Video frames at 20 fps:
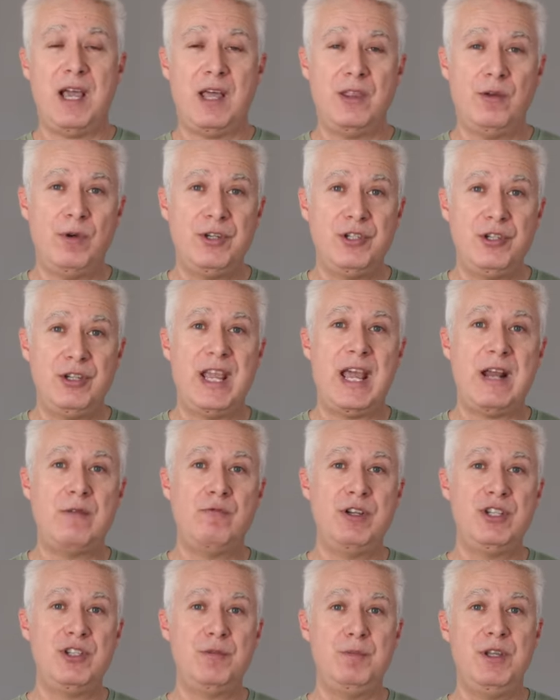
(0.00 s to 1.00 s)
Otherwise, you can
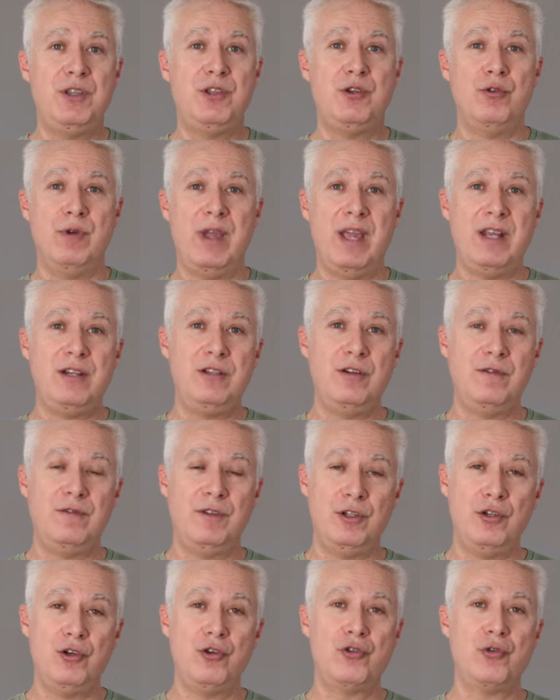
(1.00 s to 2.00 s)
reach me through any of
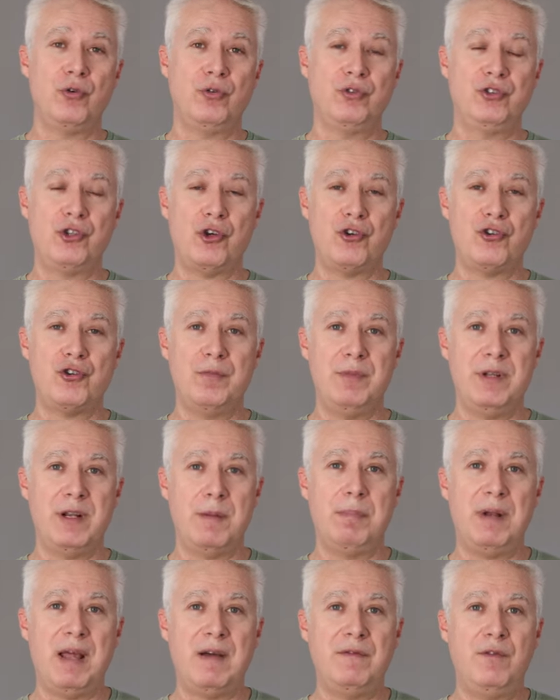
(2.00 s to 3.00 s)
the usual social media
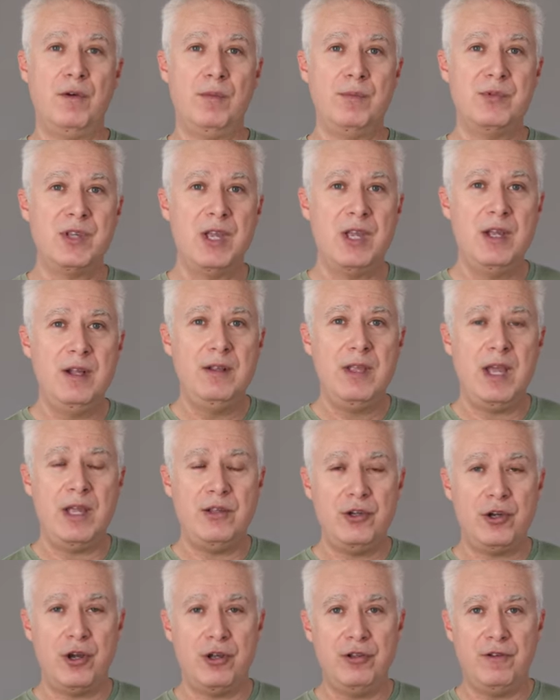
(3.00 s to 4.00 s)
platforms
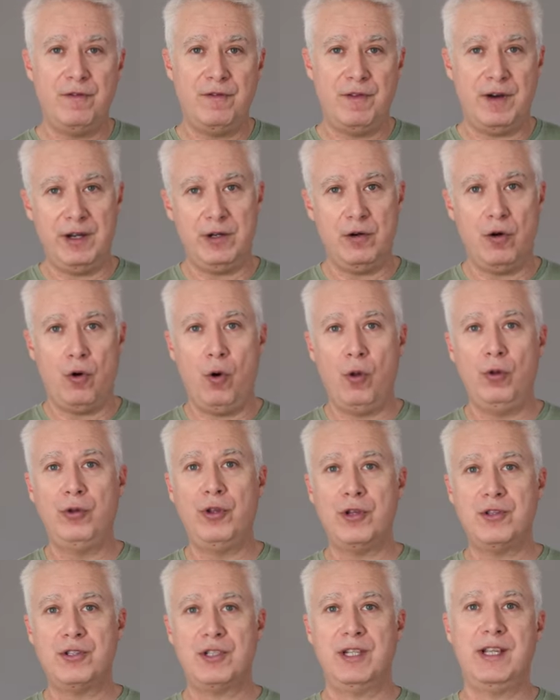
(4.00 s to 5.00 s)
and you're going to find all
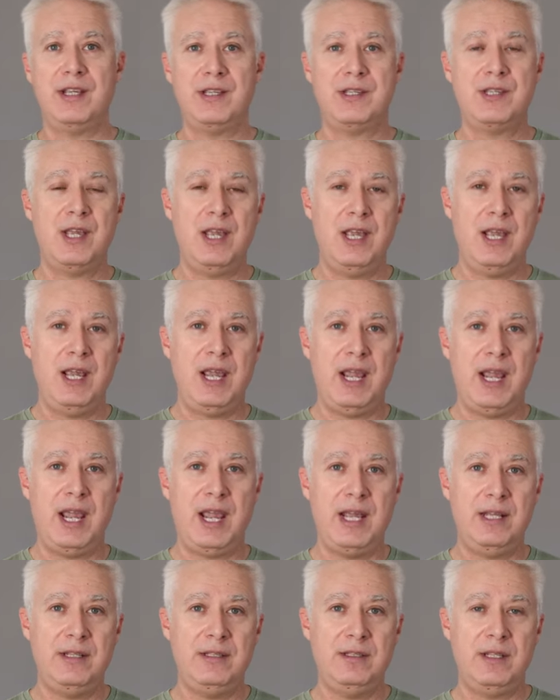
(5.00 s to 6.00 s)
those links
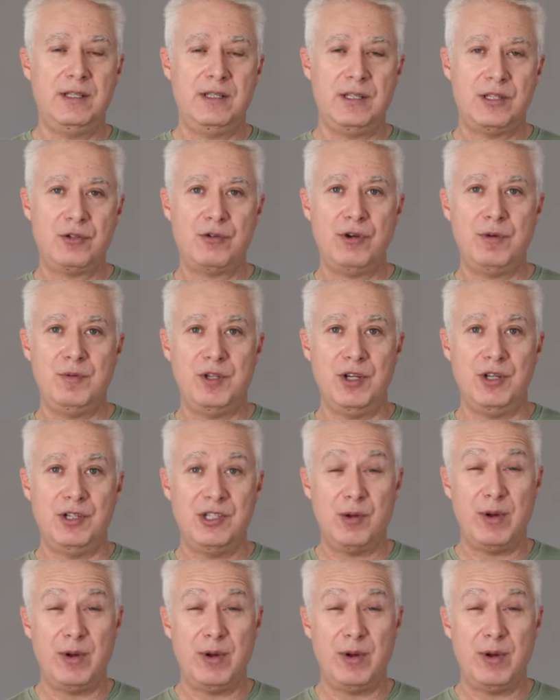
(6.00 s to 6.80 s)
in the description.